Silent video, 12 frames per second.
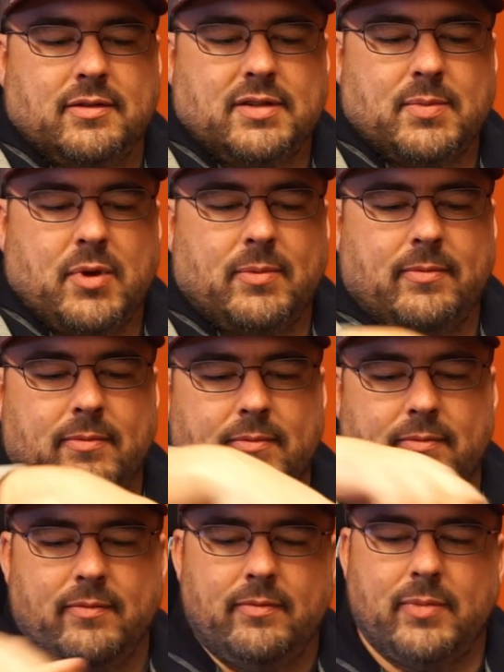zip up
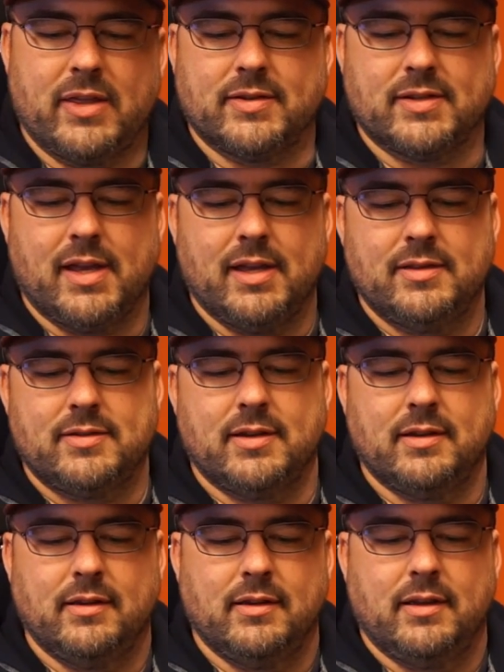by the sides,
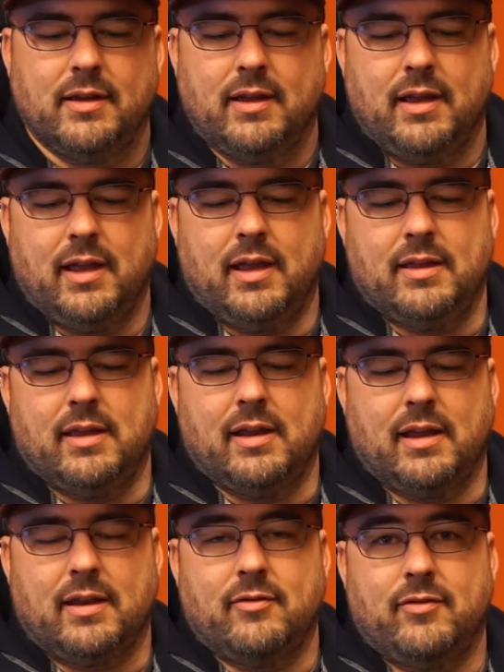and then
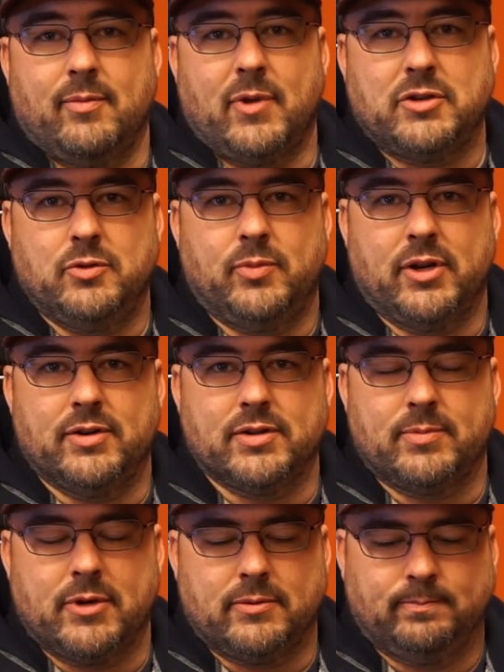I can fit my 2 putters
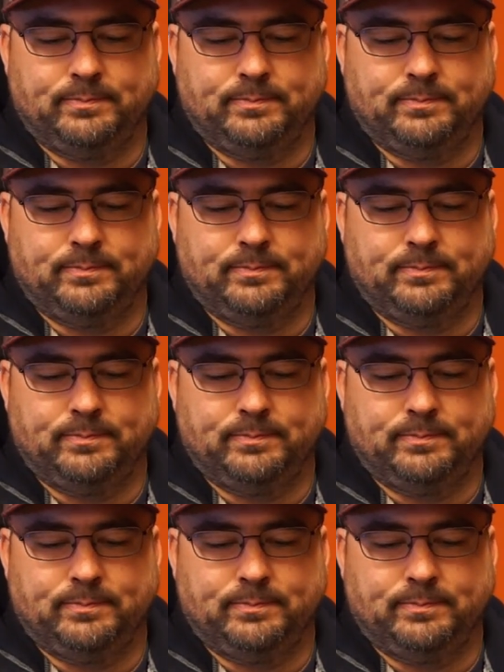up here.